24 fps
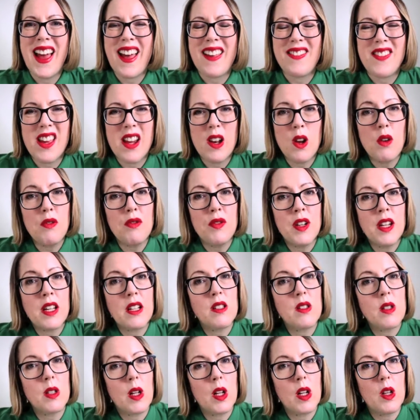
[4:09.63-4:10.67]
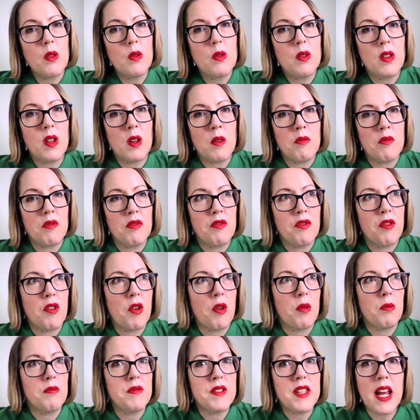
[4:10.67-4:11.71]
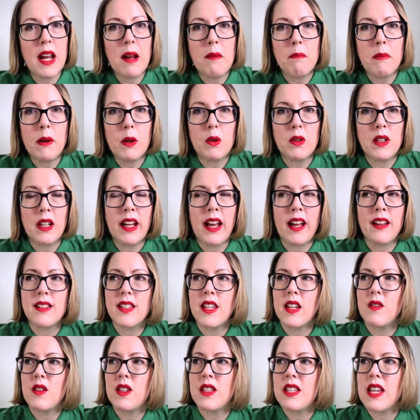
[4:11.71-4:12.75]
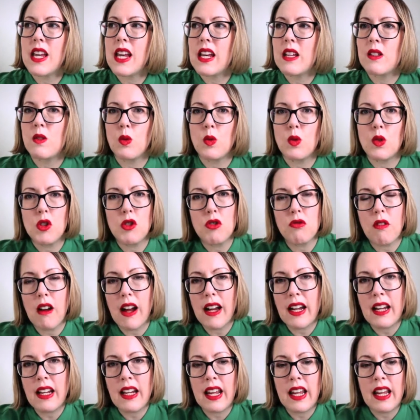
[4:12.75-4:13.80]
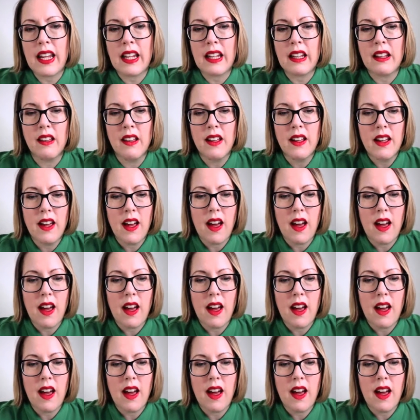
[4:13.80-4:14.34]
and they'll often exclude them from team building activities or training,